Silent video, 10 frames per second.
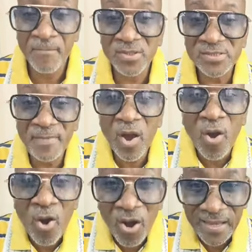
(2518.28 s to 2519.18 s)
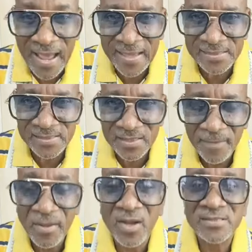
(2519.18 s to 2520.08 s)
Must be organized
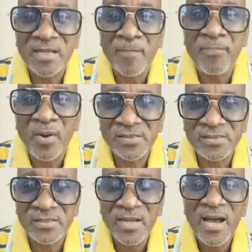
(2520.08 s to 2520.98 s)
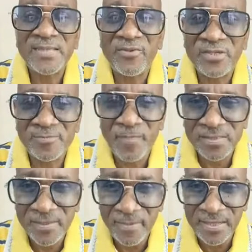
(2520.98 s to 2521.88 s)
because an apostle has a
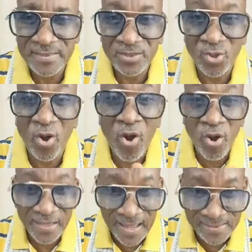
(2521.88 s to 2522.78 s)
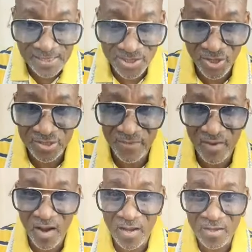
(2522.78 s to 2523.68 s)
responsibility to organize the church of
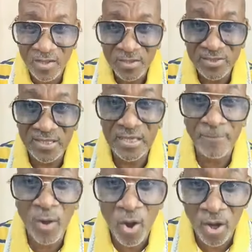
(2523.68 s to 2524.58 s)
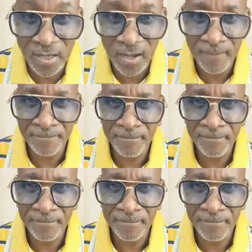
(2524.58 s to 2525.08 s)
God to keep order,